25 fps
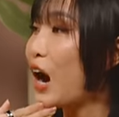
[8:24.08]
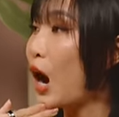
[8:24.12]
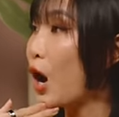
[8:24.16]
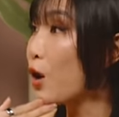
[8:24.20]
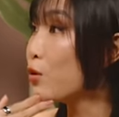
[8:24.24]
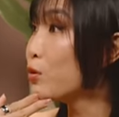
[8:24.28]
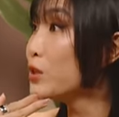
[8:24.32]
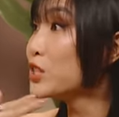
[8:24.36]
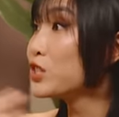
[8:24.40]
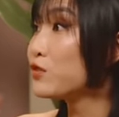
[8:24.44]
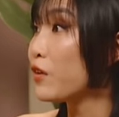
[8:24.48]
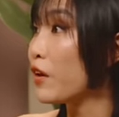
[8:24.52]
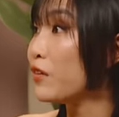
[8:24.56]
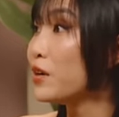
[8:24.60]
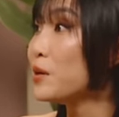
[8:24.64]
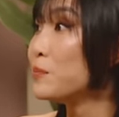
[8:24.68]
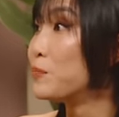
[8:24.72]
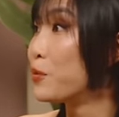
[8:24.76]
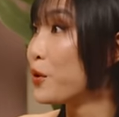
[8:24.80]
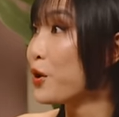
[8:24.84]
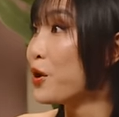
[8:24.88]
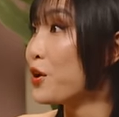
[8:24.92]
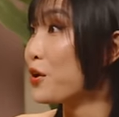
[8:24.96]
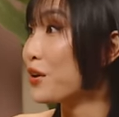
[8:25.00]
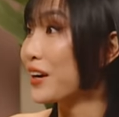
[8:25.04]
I was very
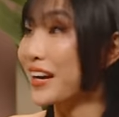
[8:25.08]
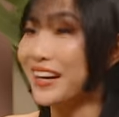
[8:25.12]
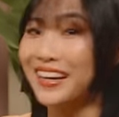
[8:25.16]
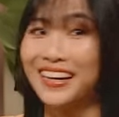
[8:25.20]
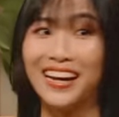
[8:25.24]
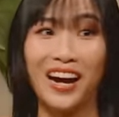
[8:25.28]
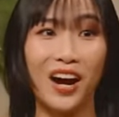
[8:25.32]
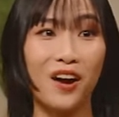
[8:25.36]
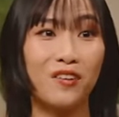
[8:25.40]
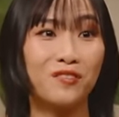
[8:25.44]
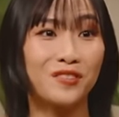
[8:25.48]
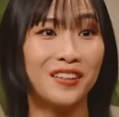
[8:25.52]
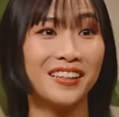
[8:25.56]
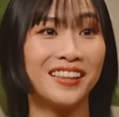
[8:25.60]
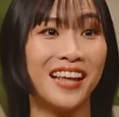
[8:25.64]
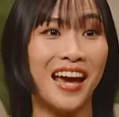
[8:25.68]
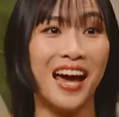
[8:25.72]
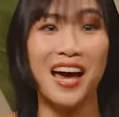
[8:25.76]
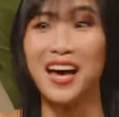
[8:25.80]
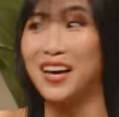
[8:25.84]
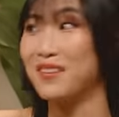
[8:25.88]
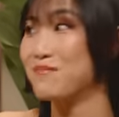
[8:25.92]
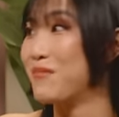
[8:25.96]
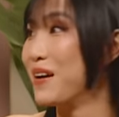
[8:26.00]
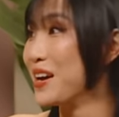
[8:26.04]
broke and after
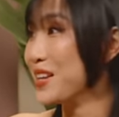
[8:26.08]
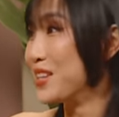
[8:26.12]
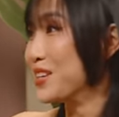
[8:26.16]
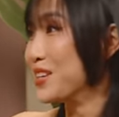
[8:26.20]
that, by the